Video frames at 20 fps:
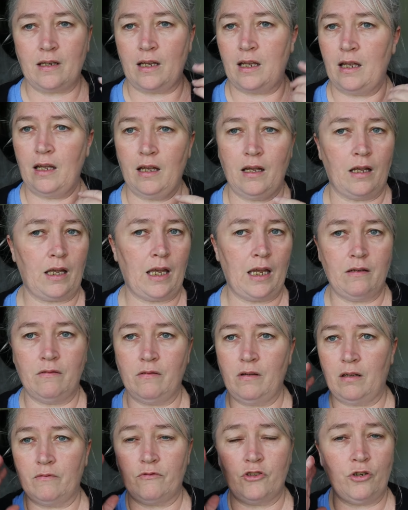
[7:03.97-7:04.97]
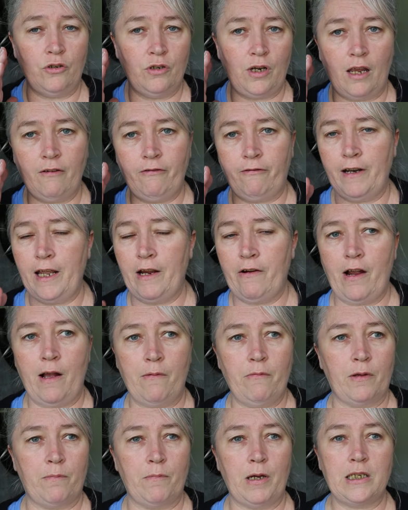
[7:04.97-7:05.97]
I, I had a two day flare
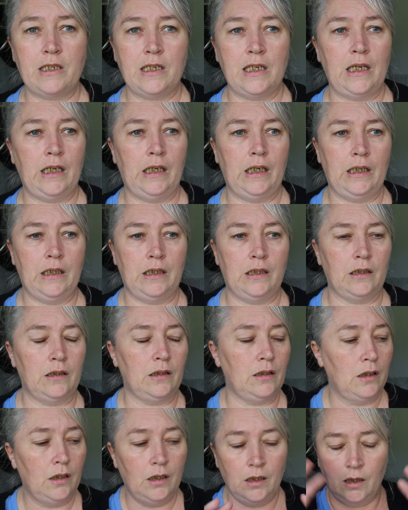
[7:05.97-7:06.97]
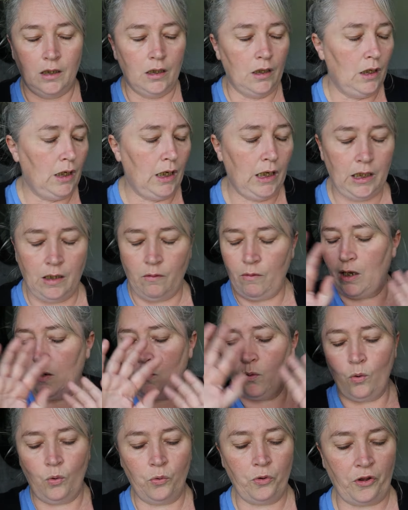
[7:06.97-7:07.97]
up with my ten, and anyway,
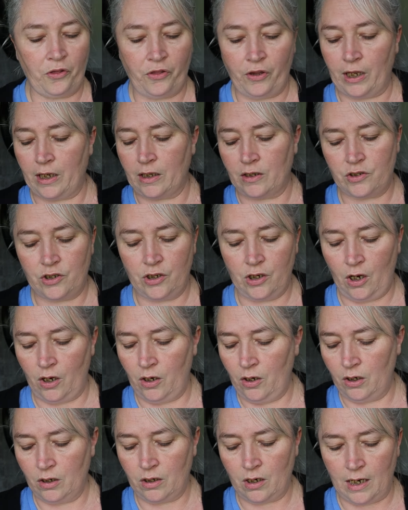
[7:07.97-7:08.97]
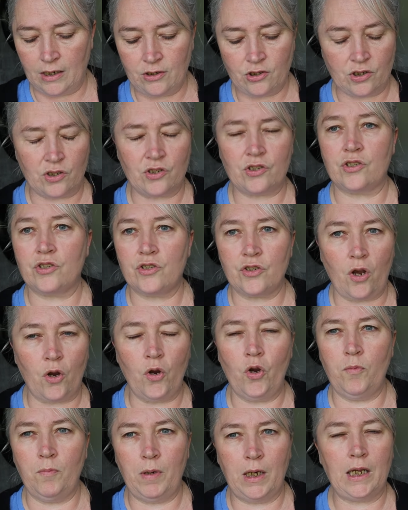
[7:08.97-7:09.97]
all the things, you know, like just
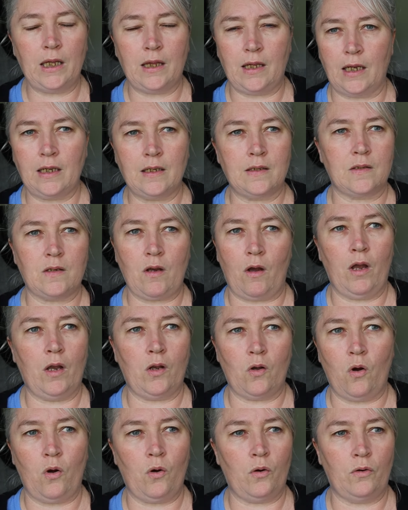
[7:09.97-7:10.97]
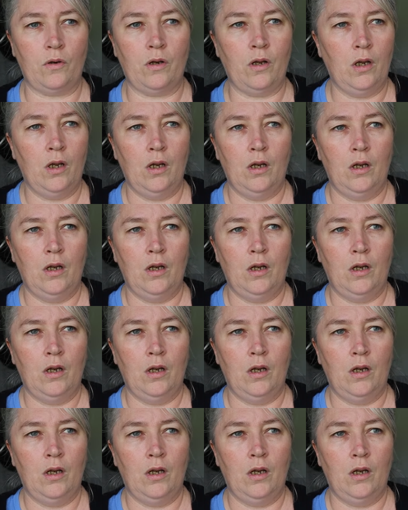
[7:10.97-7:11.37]
so many things going on